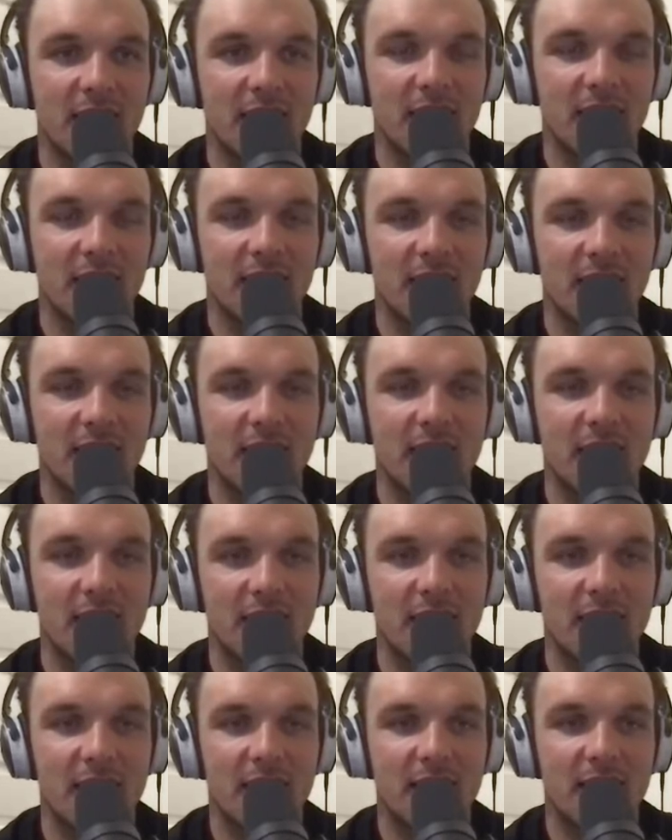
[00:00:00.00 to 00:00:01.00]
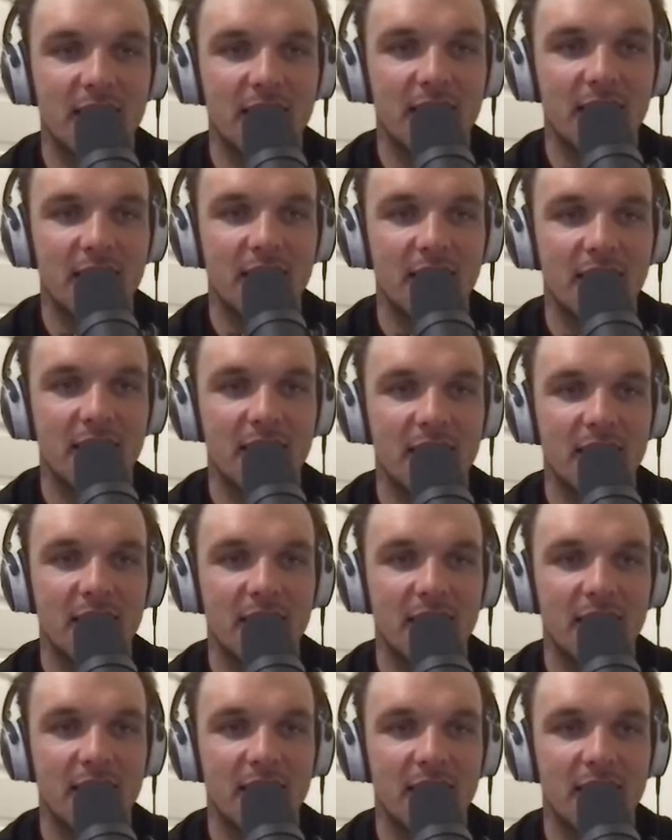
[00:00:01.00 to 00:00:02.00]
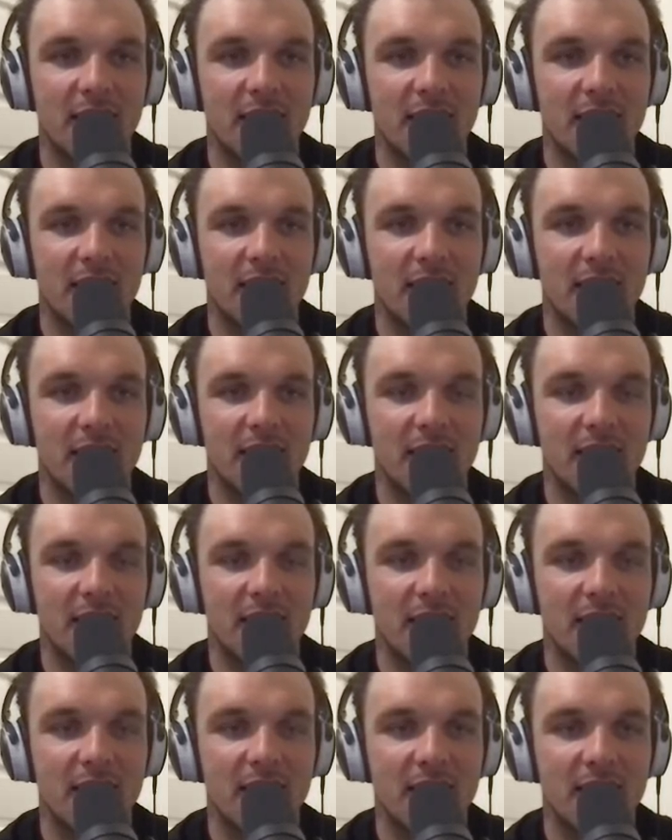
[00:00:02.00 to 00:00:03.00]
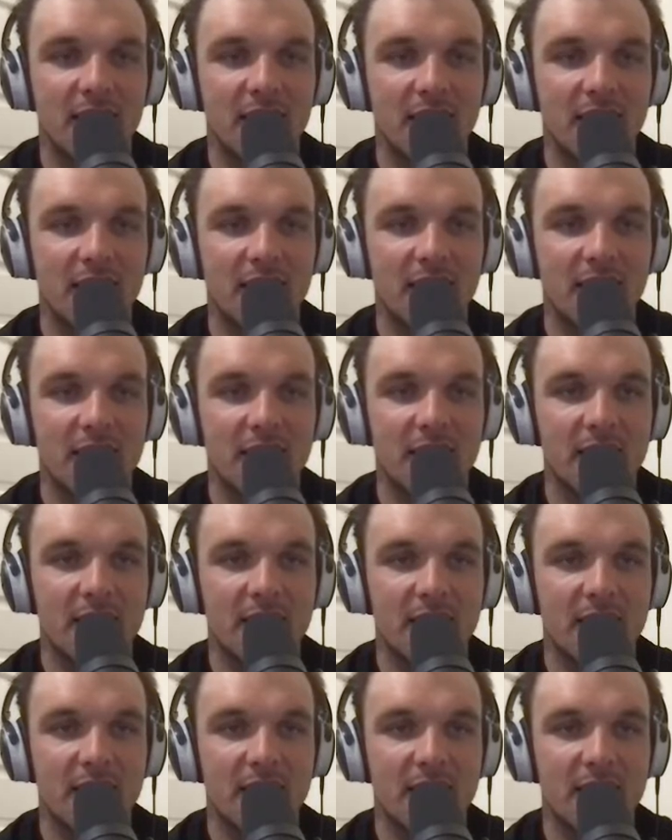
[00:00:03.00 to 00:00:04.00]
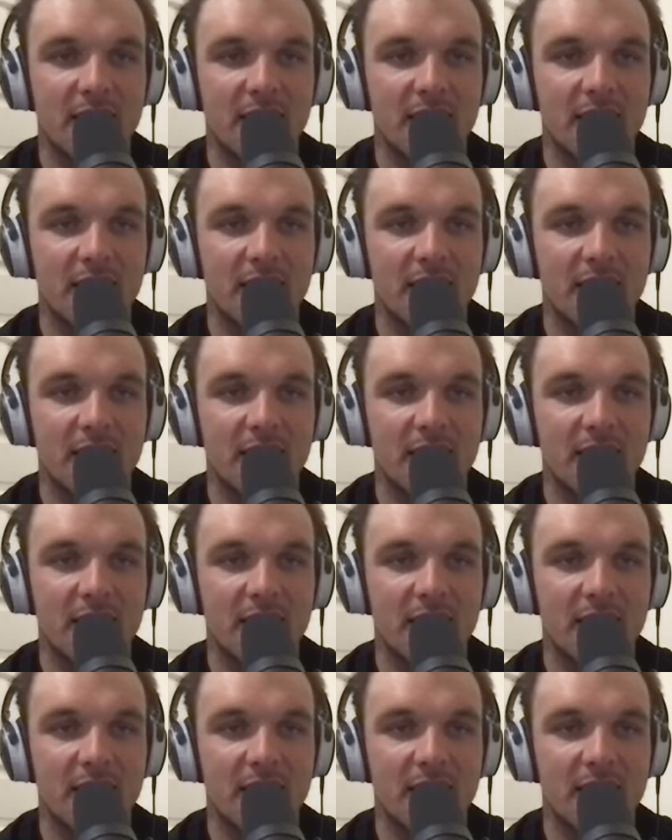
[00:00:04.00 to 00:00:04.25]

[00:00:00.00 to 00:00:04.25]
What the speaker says: No words are spoken by the person on screen.